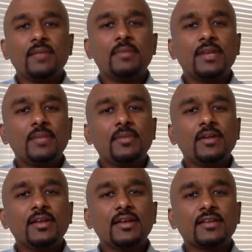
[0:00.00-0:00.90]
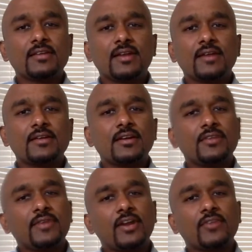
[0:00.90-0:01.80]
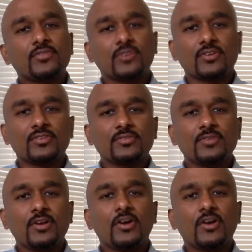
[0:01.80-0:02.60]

But deep learning has created a divide of sorts.